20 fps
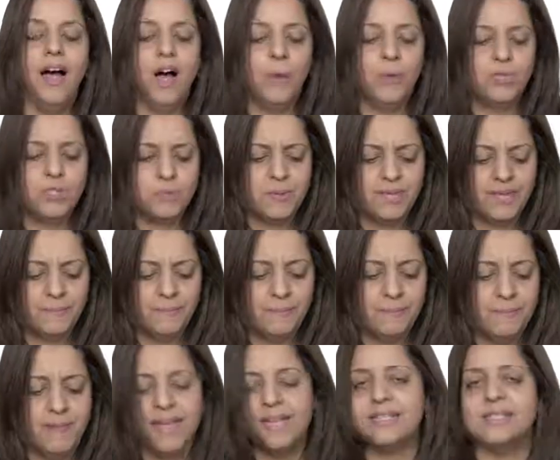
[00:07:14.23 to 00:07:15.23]
Which
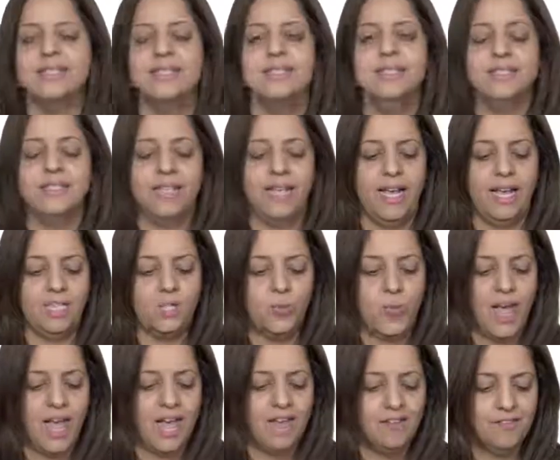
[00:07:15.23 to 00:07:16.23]
makes, in this case,
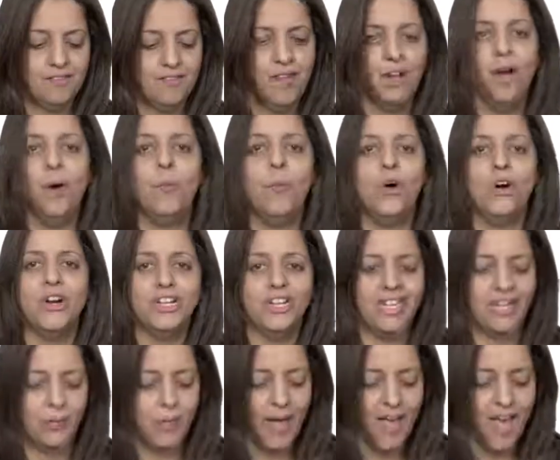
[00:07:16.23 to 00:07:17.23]
we have
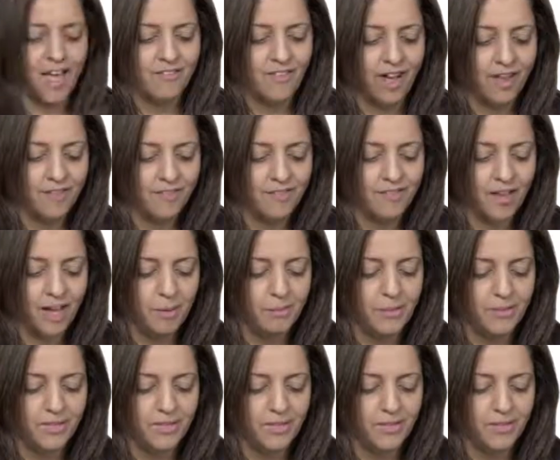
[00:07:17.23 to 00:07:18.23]
warning, we have alpha
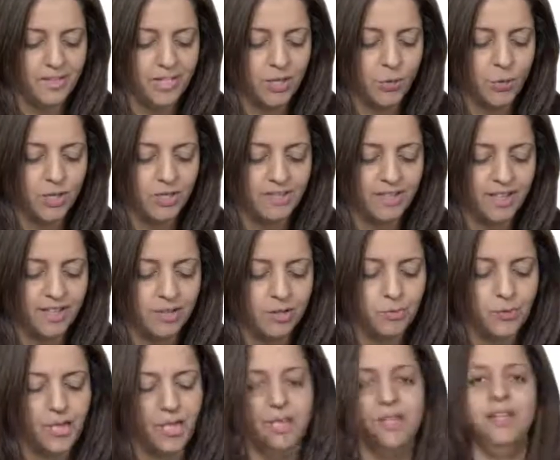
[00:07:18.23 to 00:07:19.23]
bigger or equal than
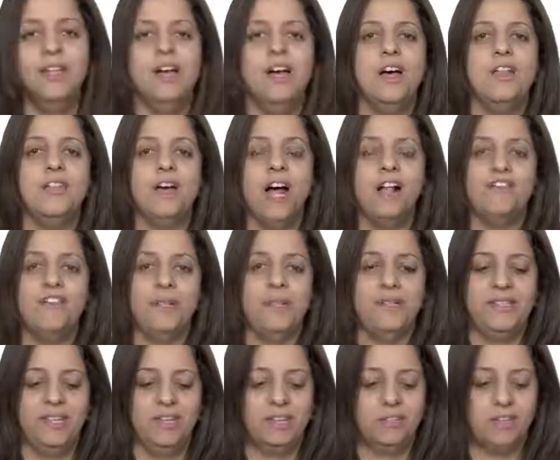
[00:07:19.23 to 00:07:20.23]
3, the alpha
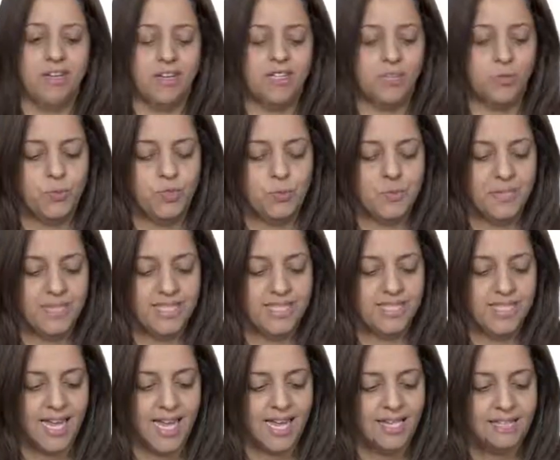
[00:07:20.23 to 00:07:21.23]
beta cross, which means
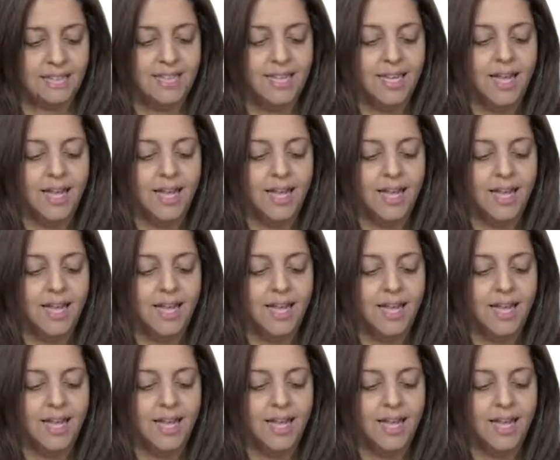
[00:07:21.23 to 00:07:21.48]
that